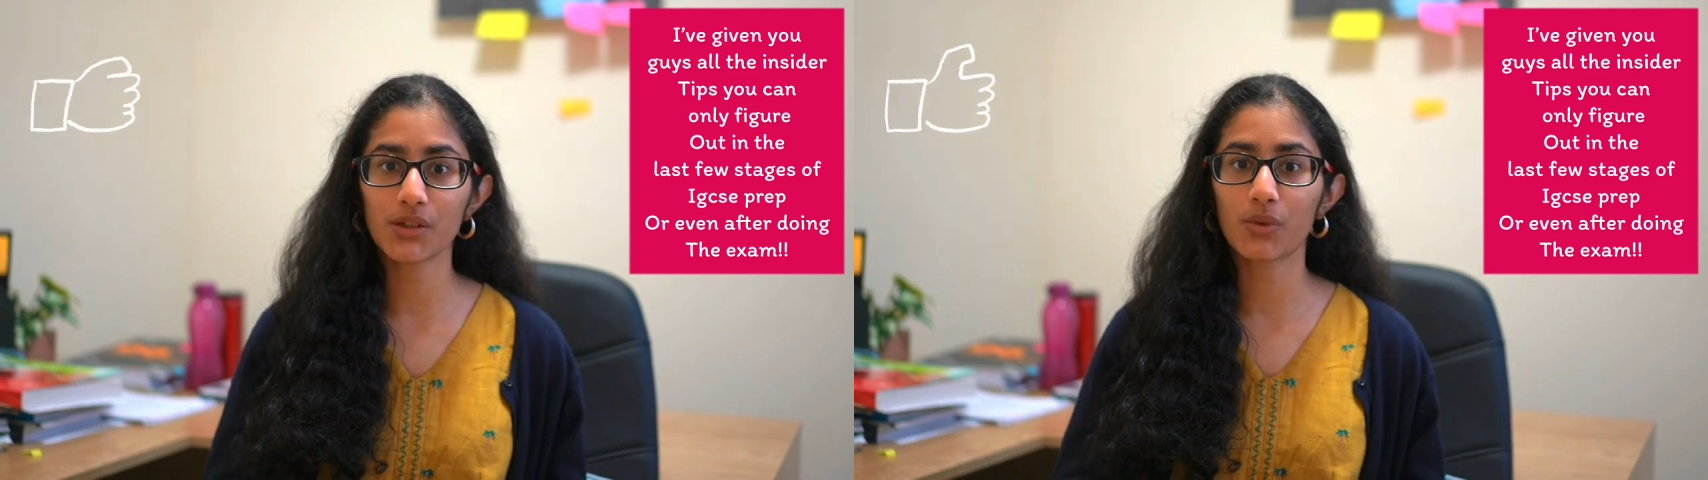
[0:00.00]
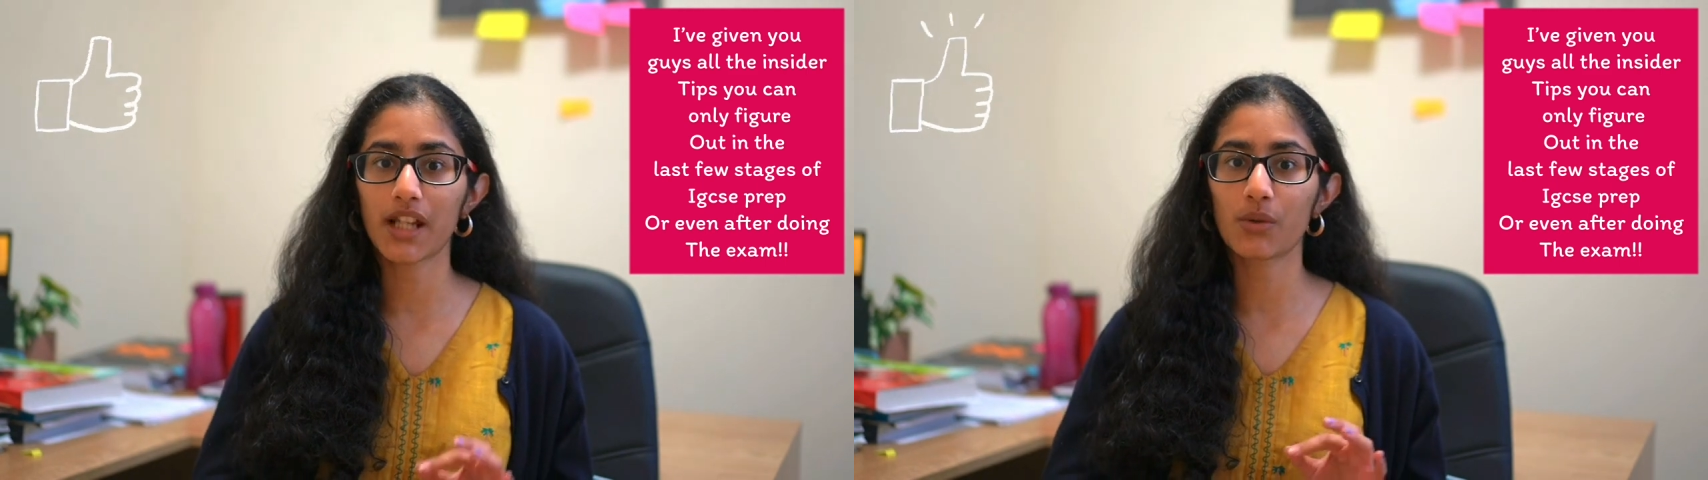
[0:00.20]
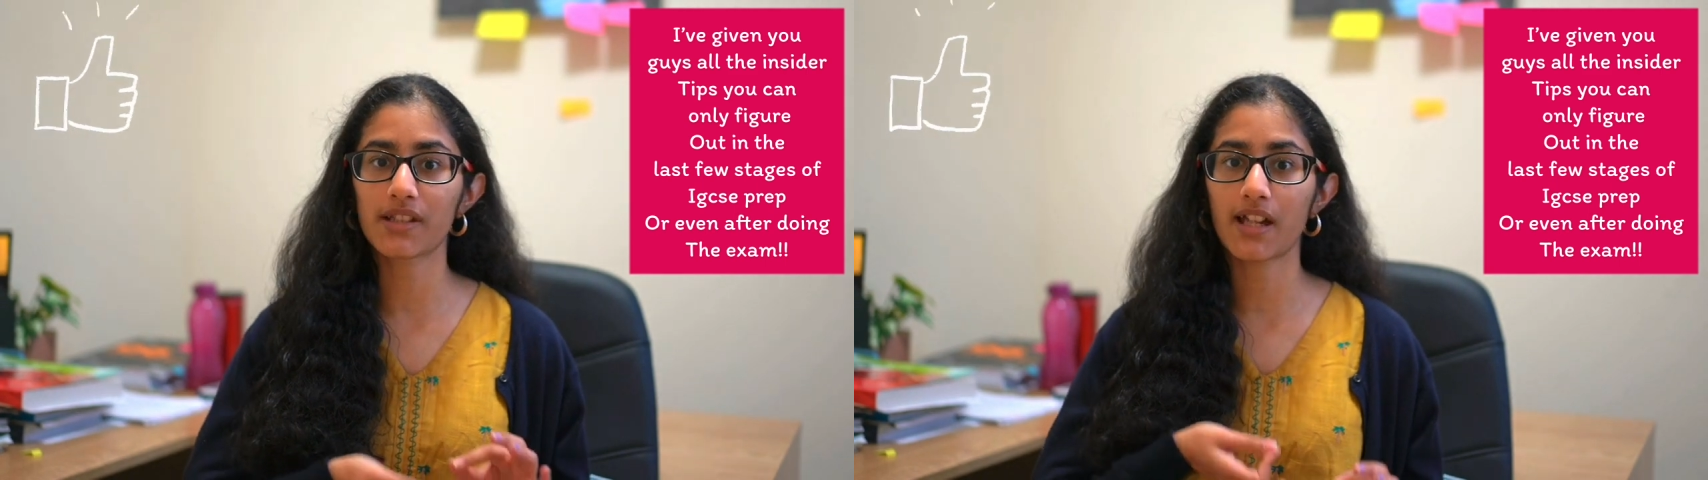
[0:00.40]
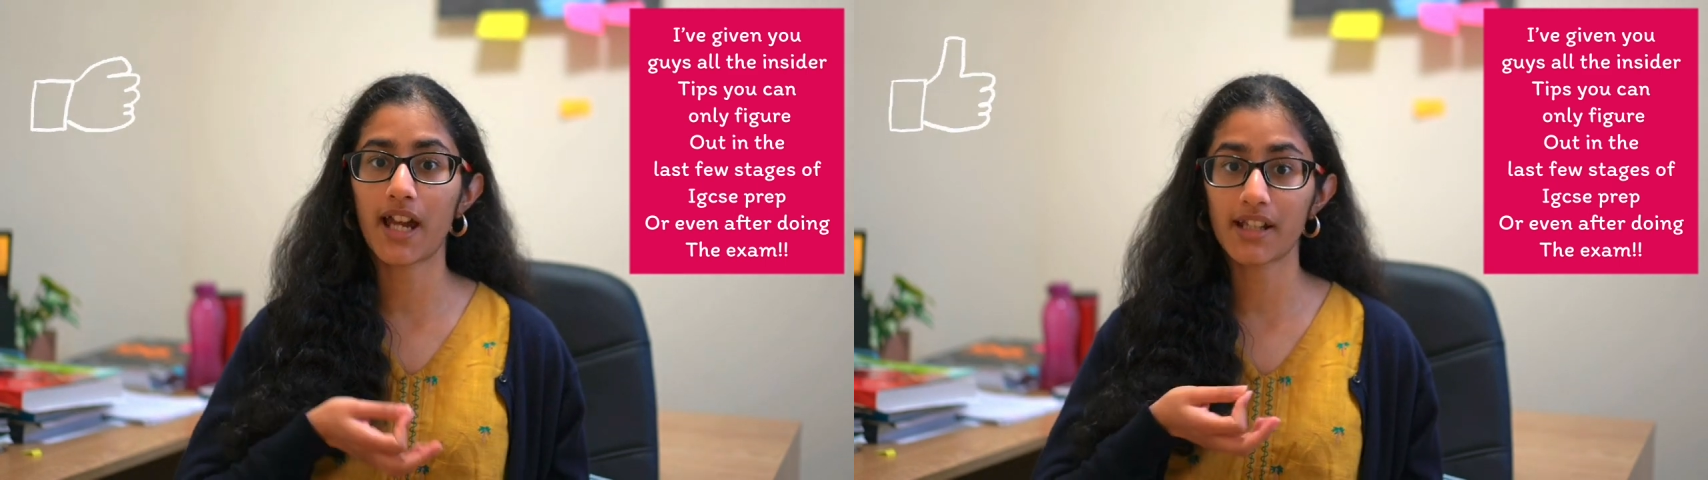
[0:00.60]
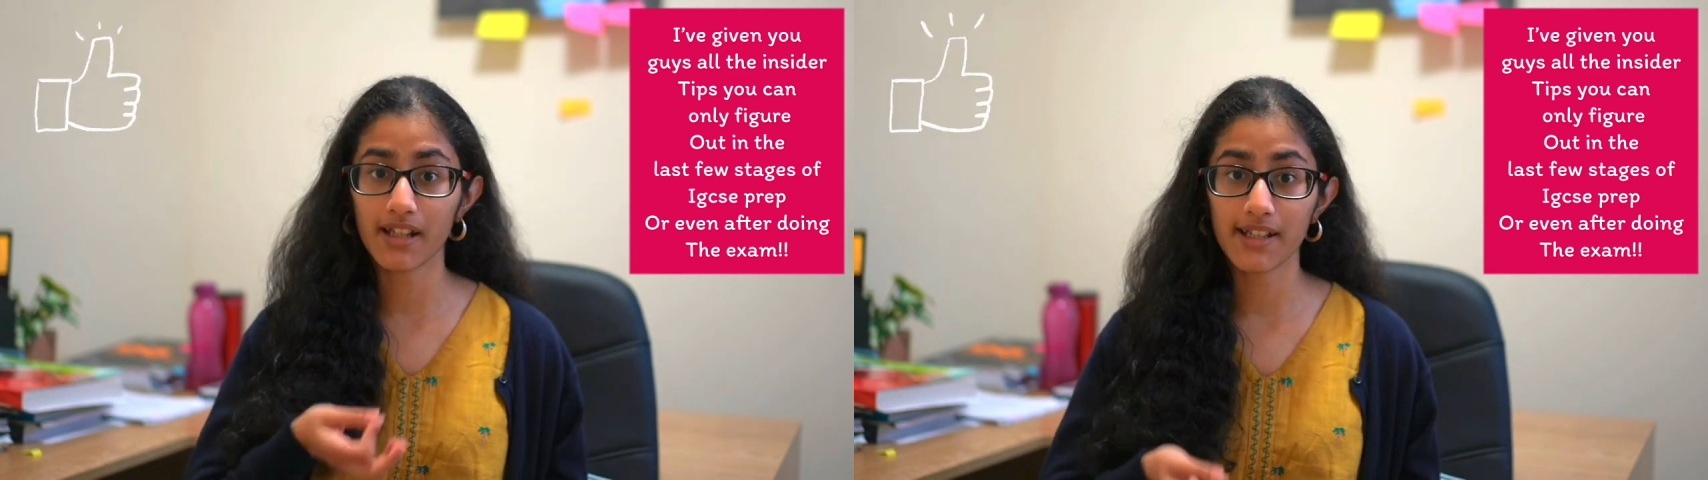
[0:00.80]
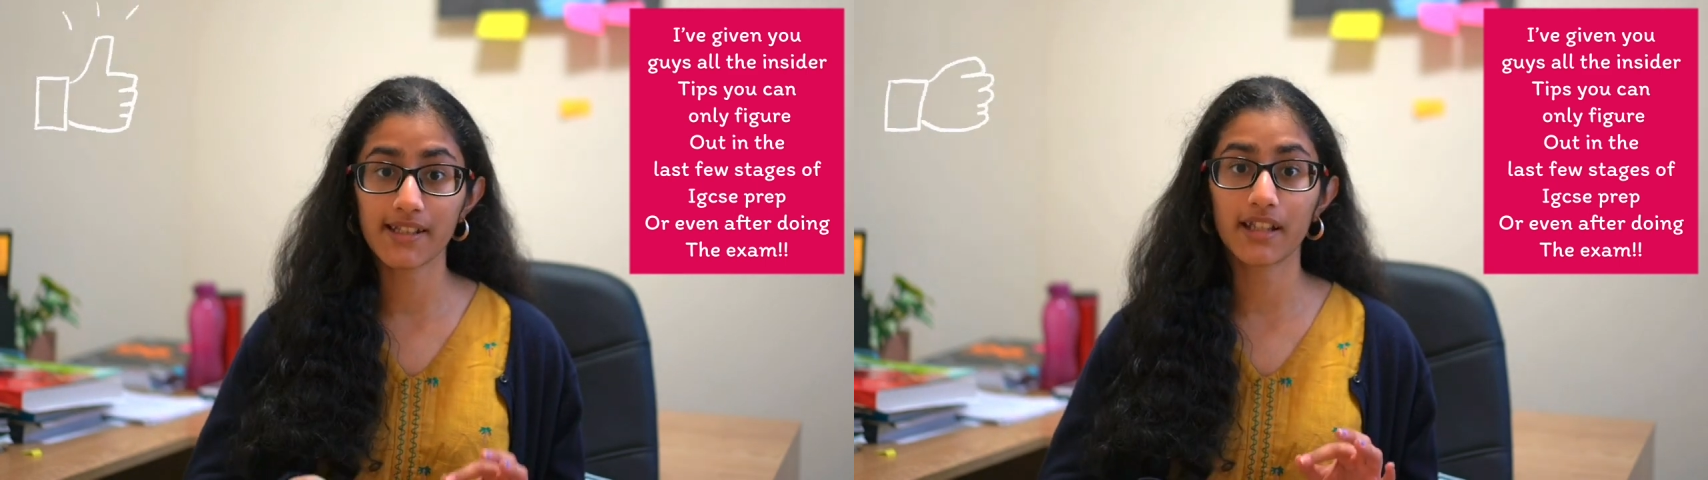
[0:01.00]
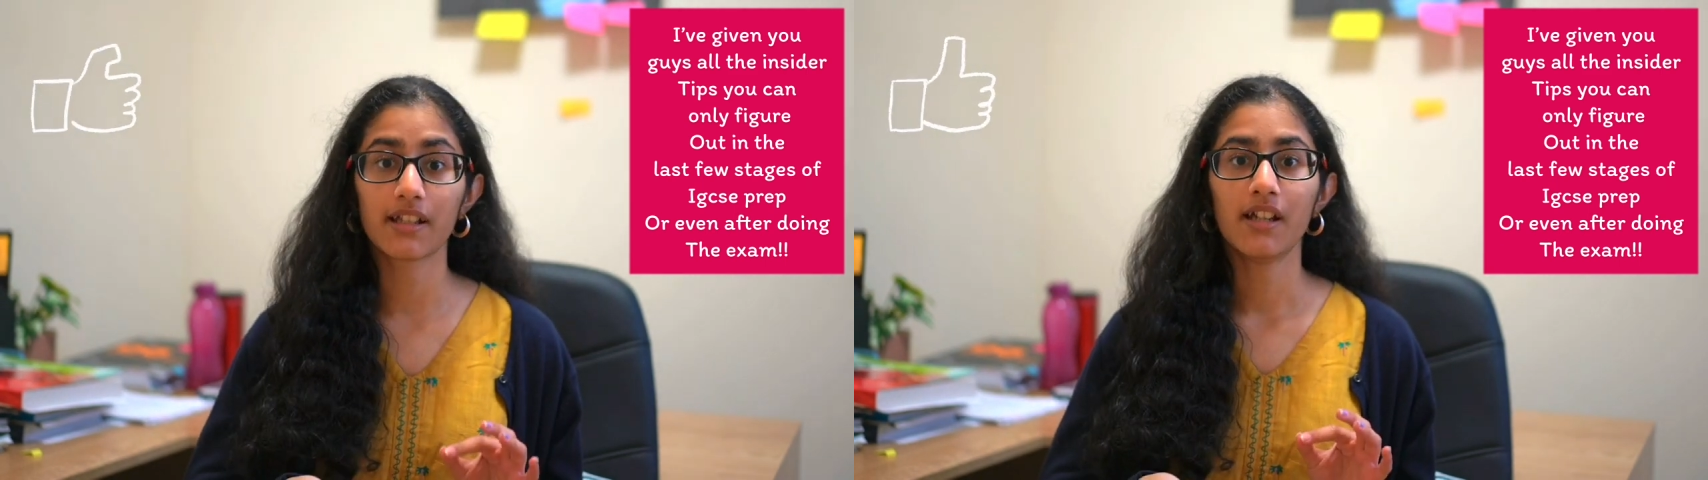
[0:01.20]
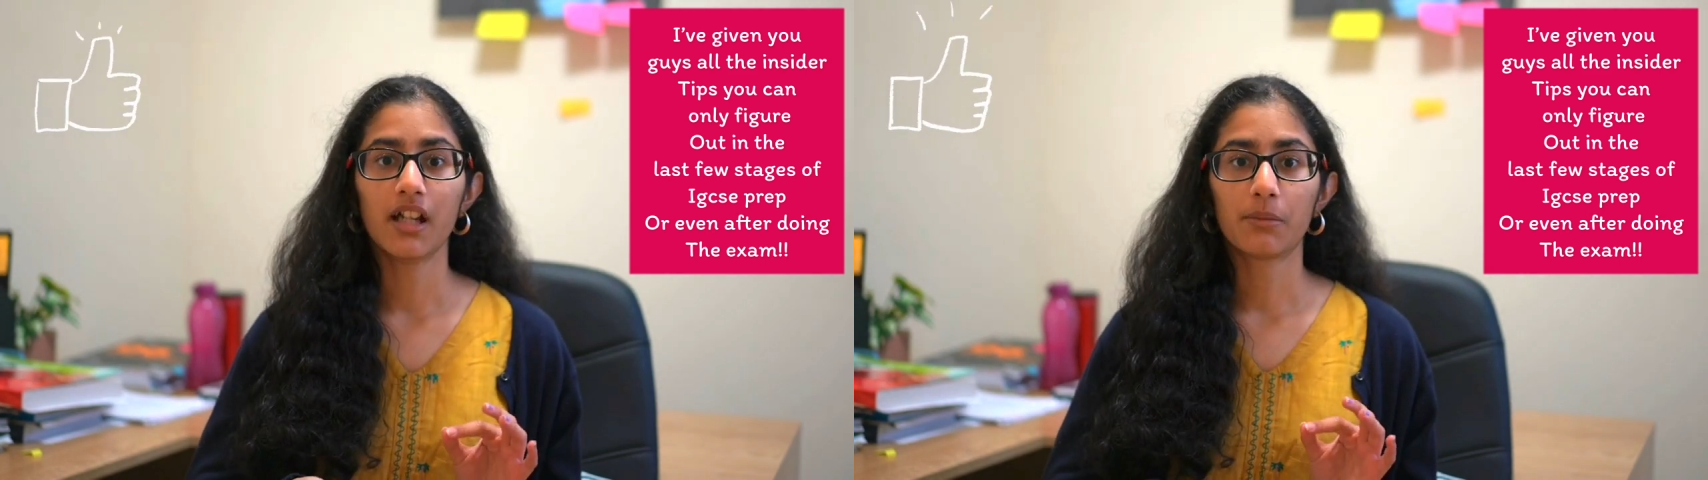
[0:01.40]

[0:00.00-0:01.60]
So when I was analyzing